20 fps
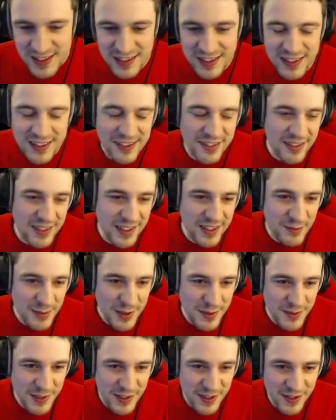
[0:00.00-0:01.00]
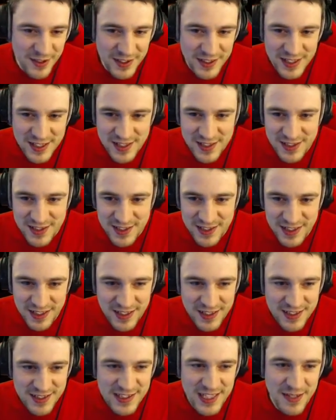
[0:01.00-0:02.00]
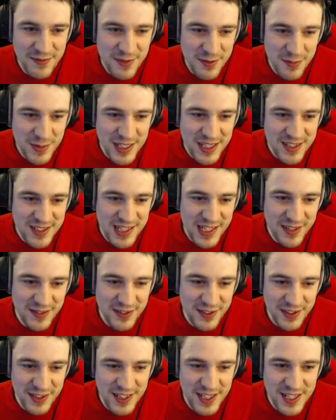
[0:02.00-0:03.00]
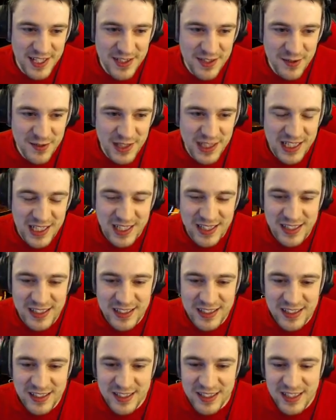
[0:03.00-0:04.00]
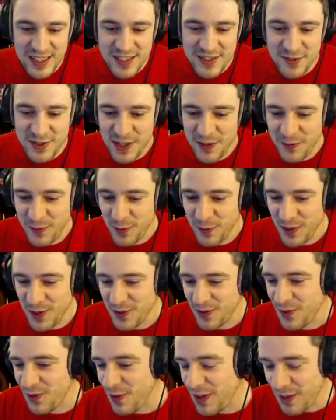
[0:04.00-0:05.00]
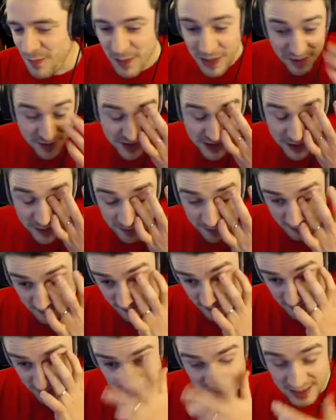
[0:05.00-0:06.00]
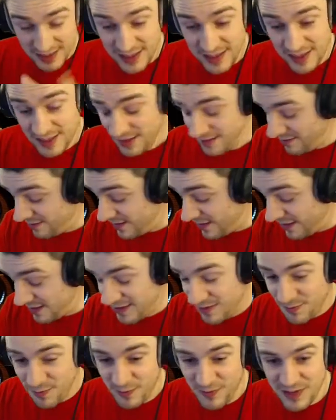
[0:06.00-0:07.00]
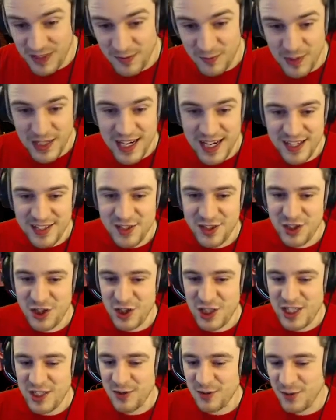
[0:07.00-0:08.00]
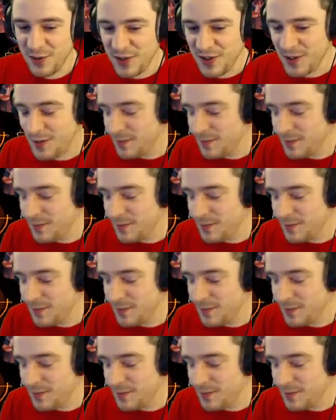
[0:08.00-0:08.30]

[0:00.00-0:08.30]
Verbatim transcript: Right, what have I got on this? 7 minutes left on it. It's only a 400 credit bounty. Right, we has shields.